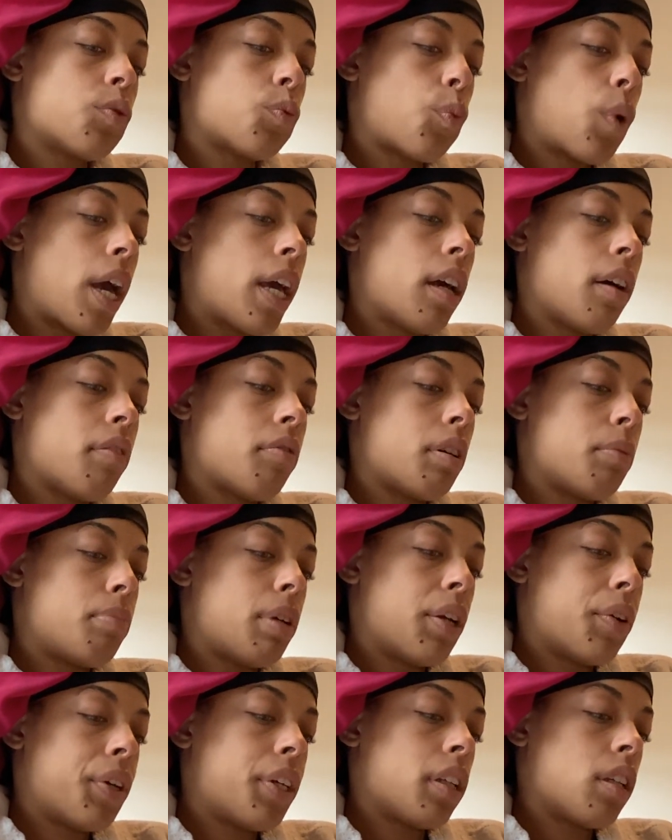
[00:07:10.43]
way of
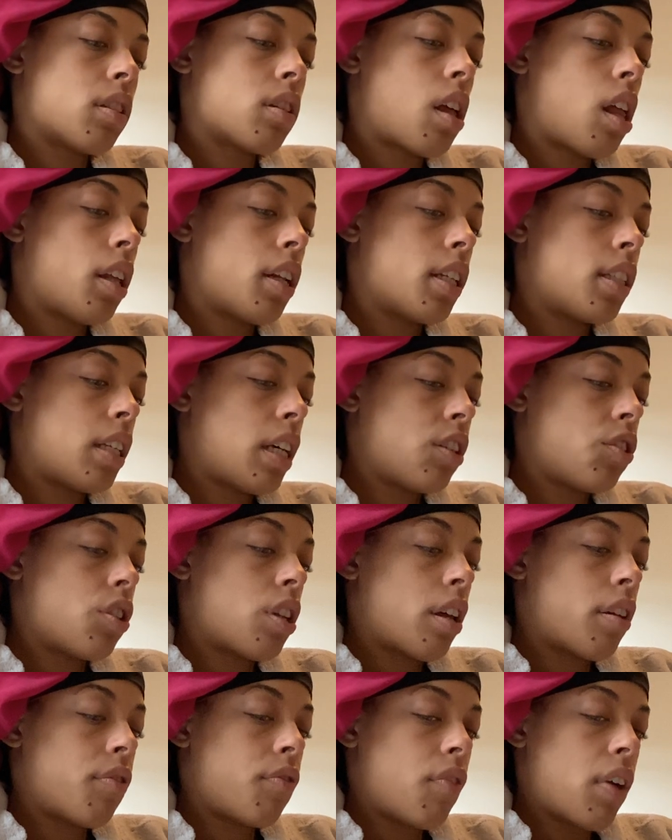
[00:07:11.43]
imperialist colonization
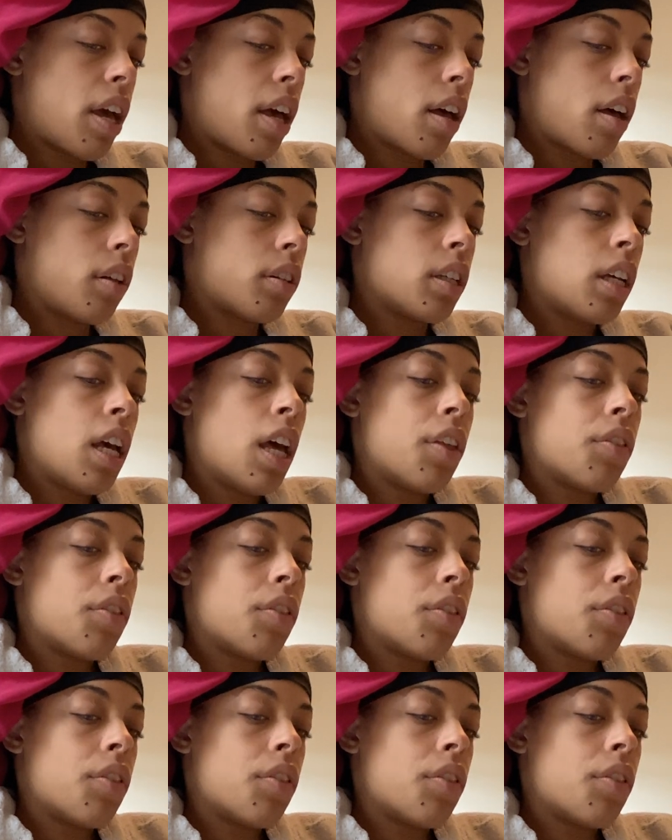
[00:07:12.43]
had failed,